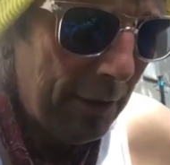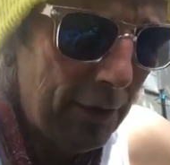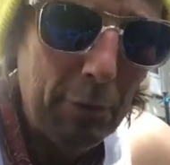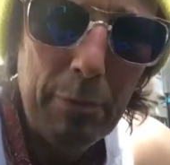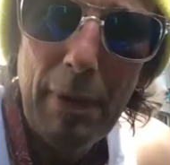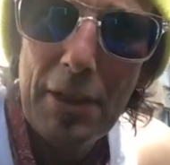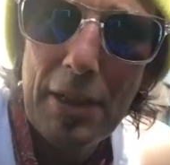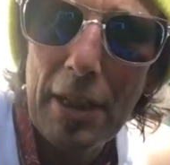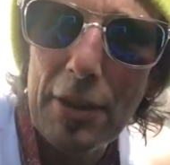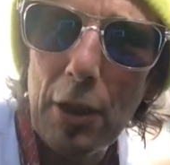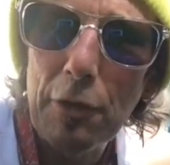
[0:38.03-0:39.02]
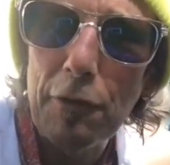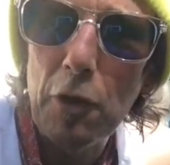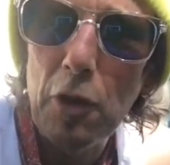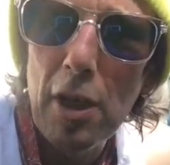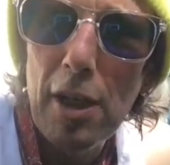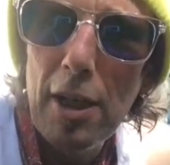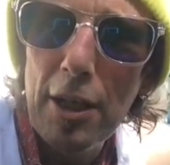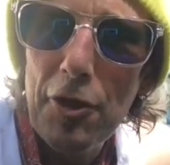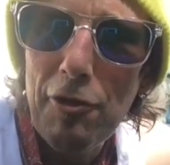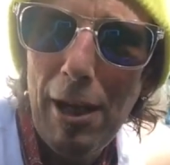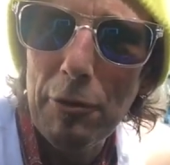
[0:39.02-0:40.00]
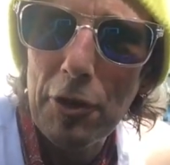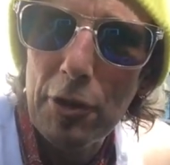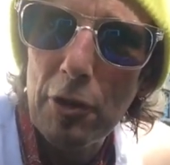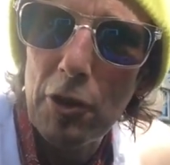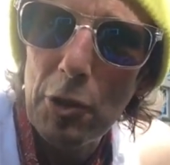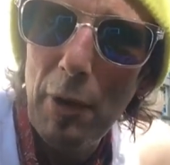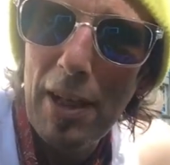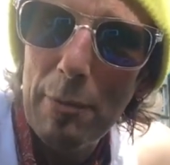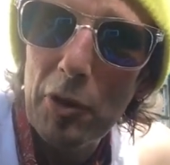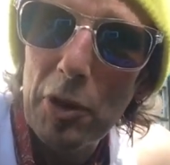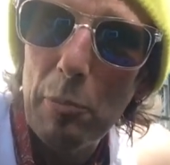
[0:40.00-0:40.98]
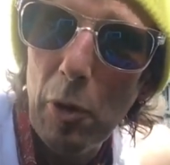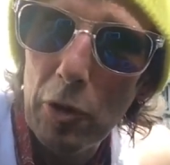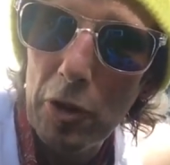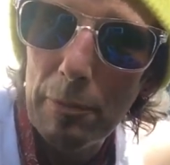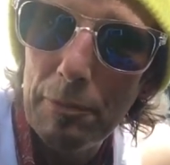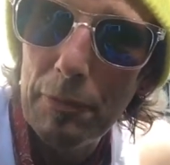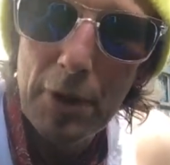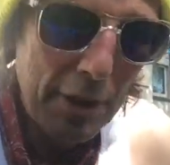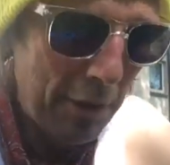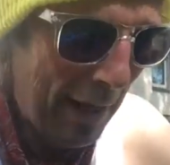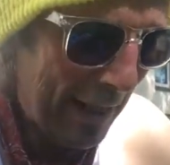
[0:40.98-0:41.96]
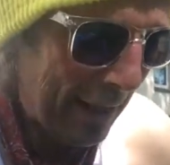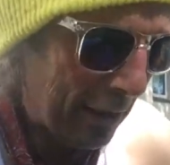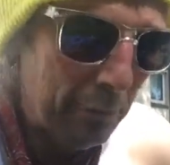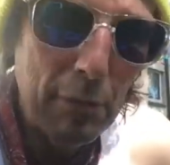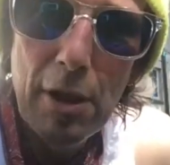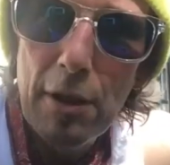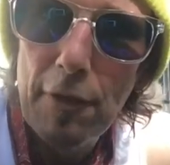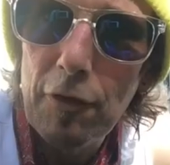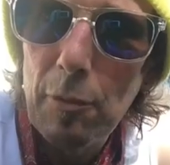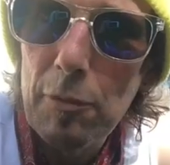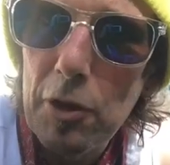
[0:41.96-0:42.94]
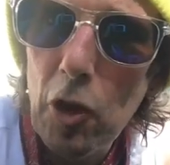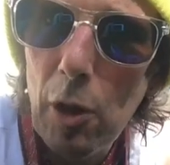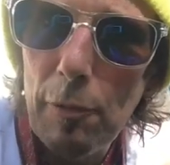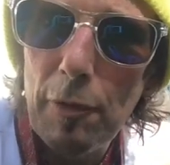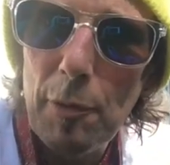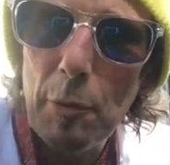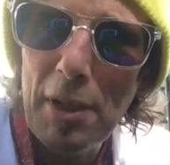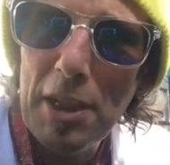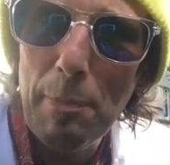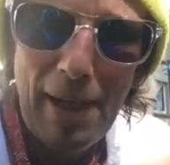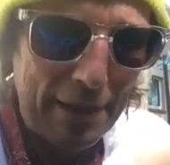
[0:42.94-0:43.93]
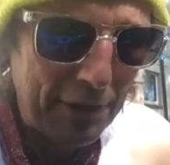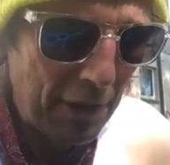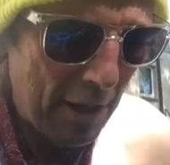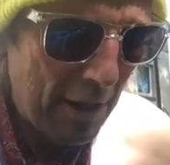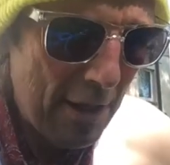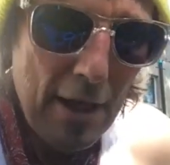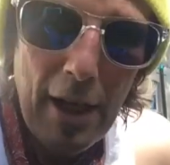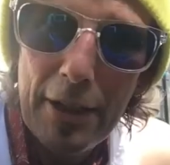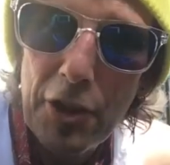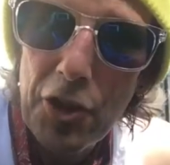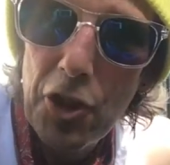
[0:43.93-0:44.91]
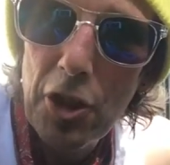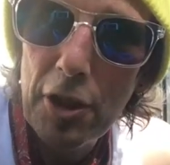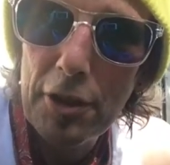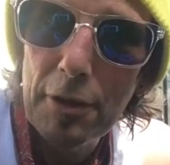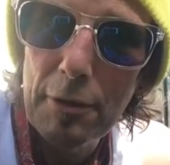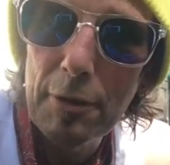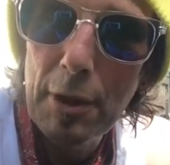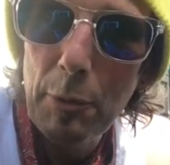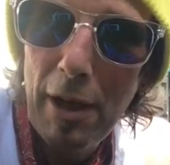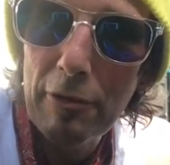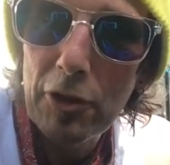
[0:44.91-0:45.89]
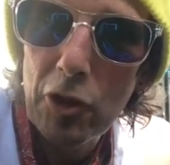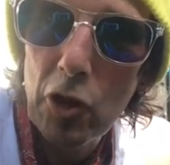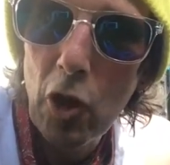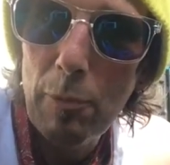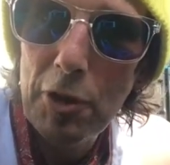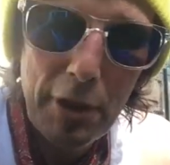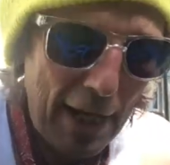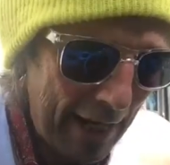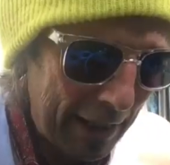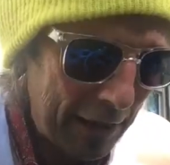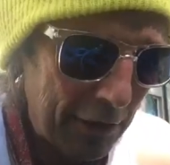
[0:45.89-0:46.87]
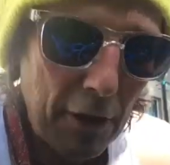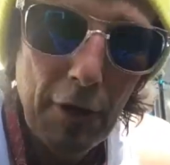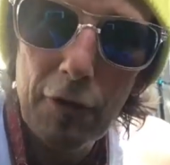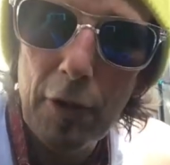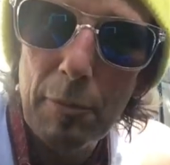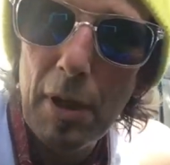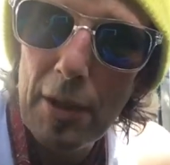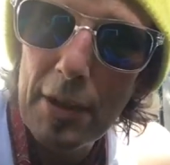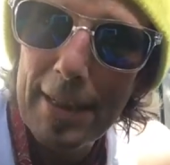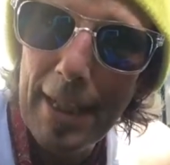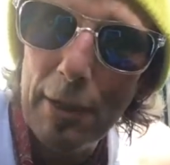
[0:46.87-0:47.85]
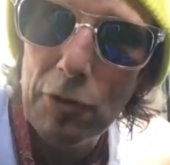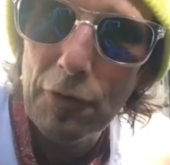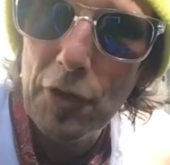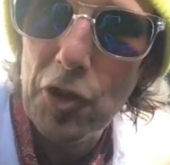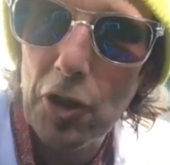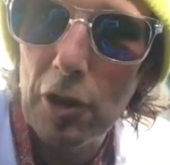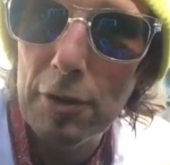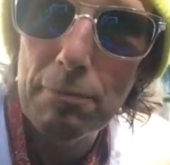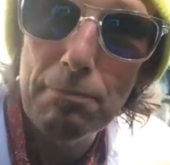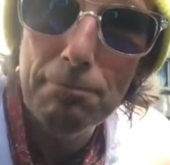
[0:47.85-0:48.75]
So basically, so for trousers, because you wear them on the bottom, you hang them from the top, from the waistband. And a shirt you wear on the top, so you hang it from the tails of the shirt.